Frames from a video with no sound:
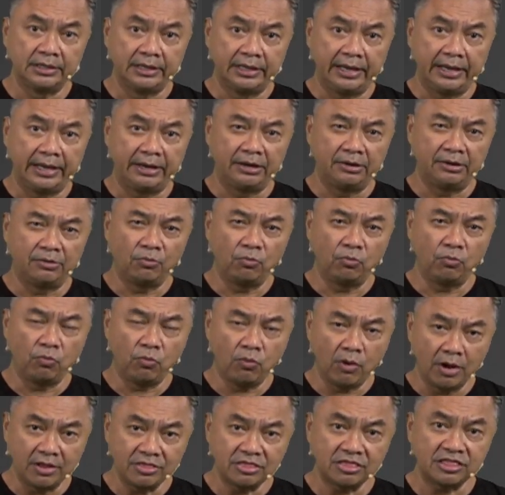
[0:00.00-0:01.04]
And the
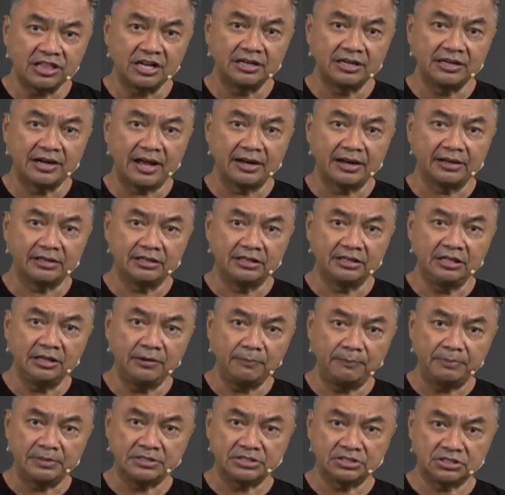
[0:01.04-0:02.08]
one thing that
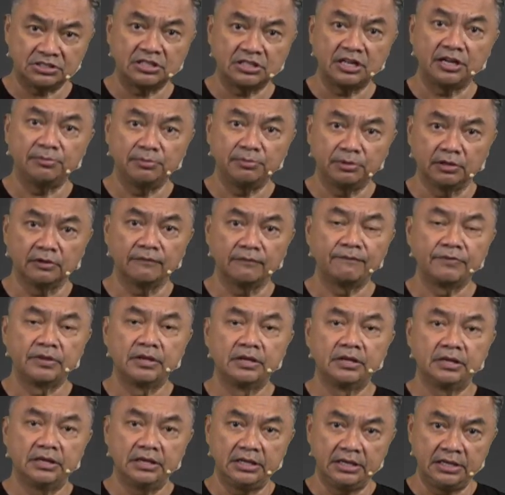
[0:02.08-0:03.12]
keep it stable
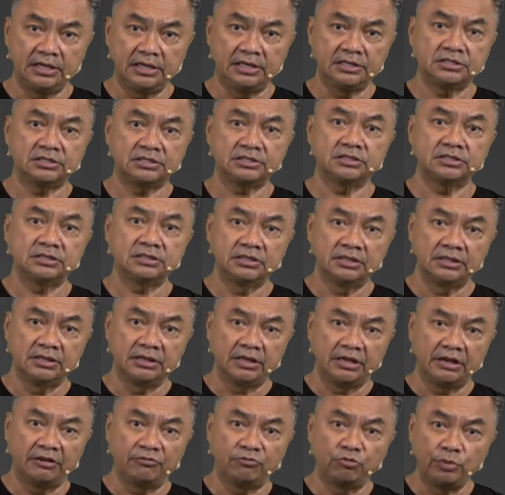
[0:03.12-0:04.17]
is
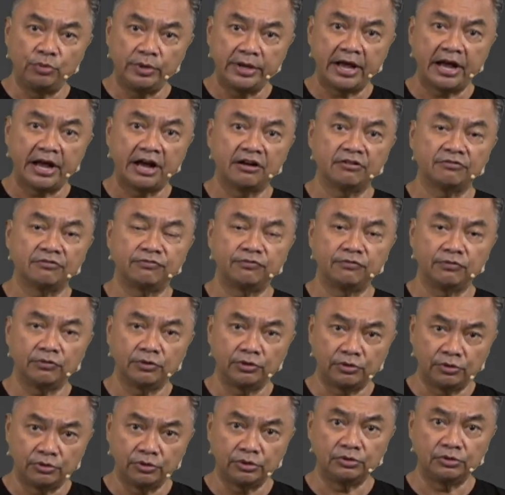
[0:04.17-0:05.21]
if we have
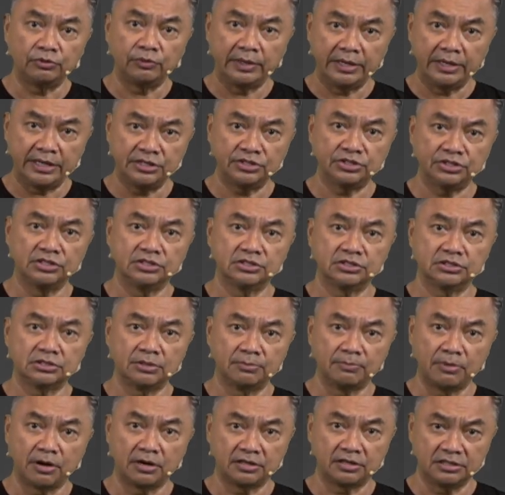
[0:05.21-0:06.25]
good relations
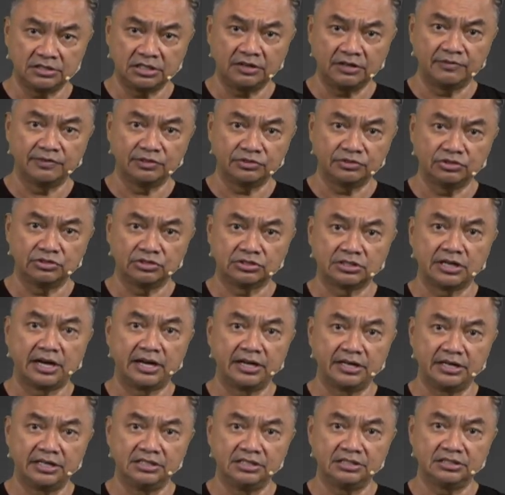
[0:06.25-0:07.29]
among the civil
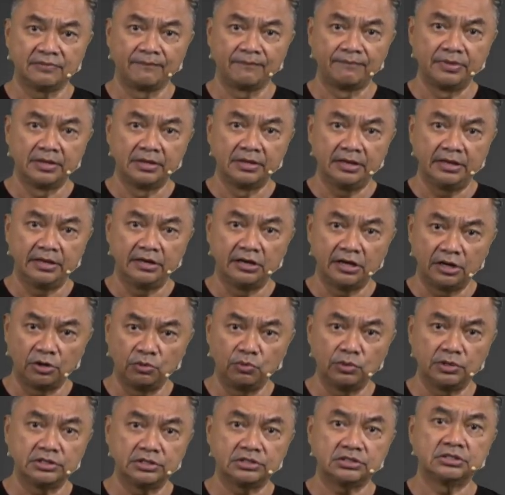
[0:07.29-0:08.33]
societies. In other
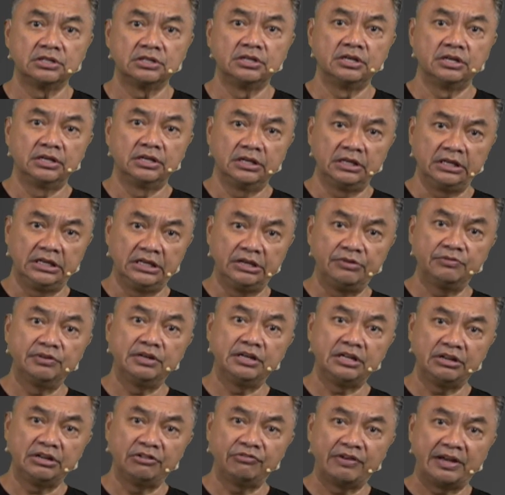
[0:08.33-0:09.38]
words, even
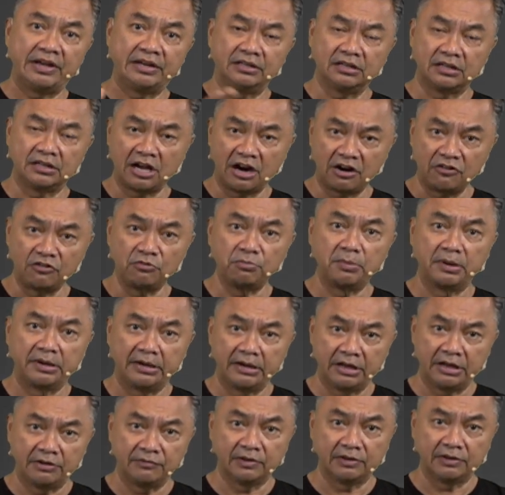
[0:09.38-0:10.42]
if at the government
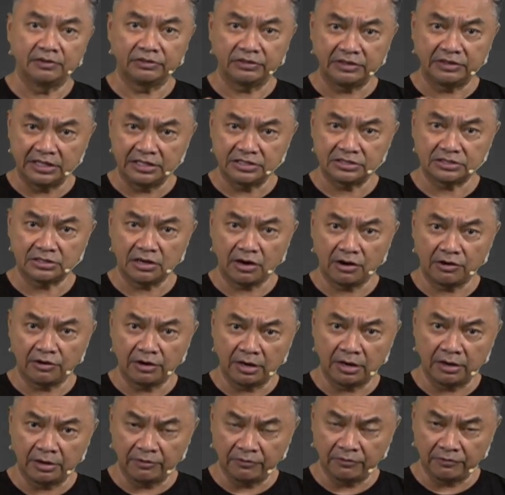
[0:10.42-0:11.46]
level things
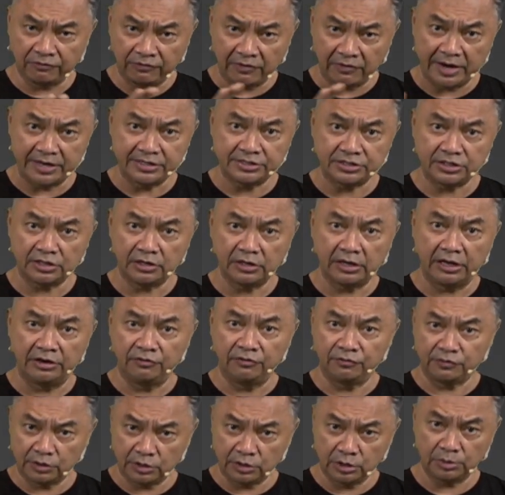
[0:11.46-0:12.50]
are fragile and
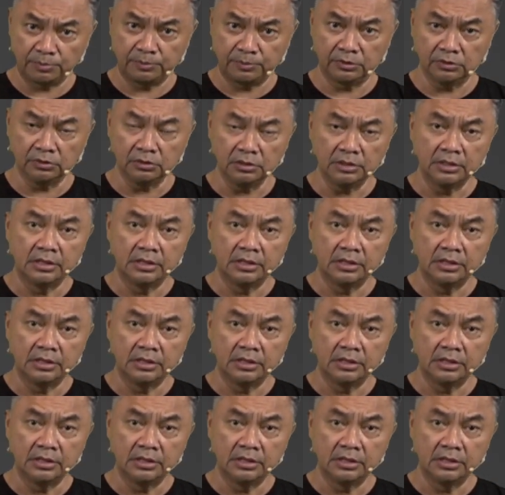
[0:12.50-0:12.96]
vulnerable,